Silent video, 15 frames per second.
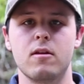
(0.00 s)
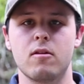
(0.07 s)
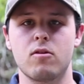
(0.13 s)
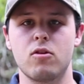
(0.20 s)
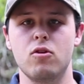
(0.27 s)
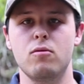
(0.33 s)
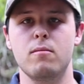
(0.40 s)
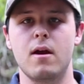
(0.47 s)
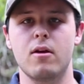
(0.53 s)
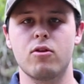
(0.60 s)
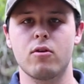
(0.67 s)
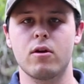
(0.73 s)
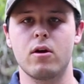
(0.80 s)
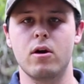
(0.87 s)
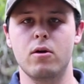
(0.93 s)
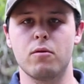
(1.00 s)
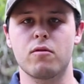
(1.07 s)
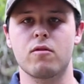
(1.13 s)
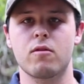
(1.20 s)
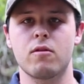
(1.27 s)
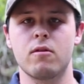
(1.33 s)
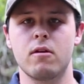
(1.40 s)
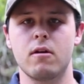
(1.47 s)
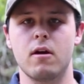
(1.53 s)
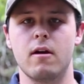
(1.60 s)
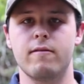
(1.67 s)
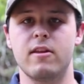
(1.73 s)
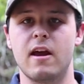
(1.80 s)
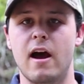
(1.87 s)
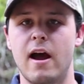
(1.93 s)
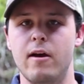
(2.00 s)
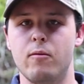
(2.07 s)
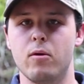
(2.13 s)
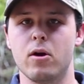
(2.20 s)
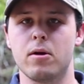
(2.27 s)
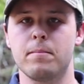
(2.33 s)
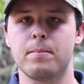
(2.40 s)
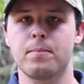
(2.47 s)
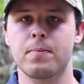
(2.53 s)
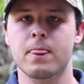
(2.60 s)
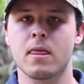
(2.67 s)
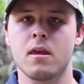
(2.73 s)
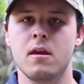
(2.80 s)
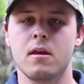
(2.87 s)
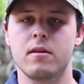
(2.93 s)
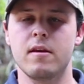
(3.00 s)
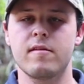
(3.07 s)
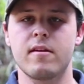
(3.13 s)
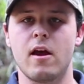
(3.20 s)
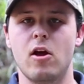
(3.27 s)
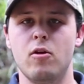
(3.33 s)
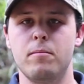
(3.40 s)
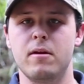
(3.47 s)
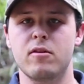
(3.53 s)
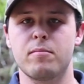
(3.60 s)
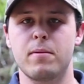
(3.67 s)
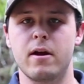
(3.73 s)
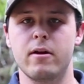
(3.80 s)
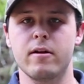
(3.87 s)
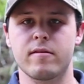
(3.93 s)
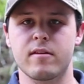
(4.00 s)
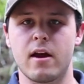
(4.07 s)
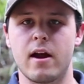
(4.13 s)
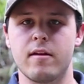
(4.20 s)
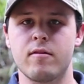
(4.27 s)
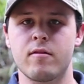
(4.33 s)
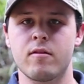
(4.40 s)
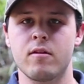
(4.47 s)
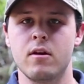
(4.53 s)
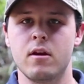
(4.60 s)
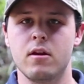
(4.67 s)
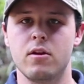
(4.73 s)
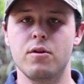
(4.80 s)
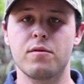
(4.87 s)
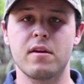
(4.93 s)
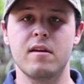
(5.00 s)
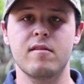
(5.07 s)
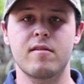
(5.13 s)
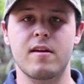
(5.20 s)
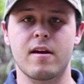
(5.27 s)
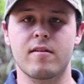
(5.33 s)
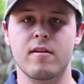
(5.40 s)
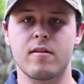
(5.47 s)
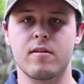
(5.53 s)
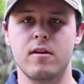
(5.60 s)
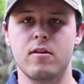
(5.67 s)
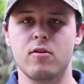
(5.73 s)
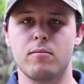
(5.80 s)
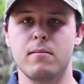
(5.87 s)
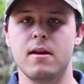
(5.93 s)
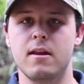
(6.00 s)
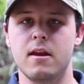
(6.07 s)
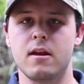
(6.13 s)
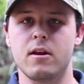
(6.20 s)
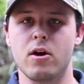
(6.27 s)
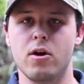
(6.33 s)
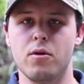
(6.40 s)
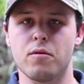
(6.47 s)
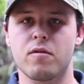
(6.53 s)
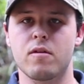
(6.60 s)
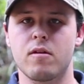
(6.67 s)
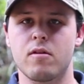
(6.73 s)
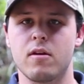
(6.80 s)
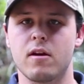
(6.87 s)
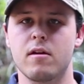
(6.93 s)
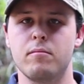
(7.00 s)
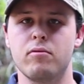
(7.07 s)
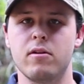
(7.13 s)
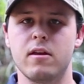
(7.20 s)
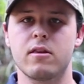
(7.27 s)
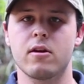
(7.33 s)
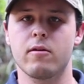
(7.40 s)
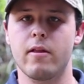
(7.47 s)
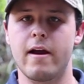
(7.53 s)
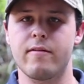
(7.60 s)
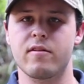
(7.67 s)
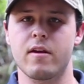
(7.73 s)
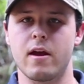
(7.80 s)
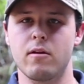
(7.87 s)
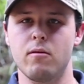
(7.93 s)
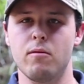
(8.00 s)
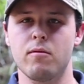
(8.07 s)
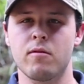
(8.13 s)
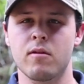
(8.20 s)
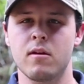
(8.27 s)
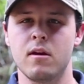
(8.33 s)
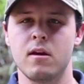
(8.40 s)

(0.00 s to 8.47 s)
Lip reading: the two major hosts of the eyeworm. These helminth parasites use insects as intermediate hosts to complete their life cycles.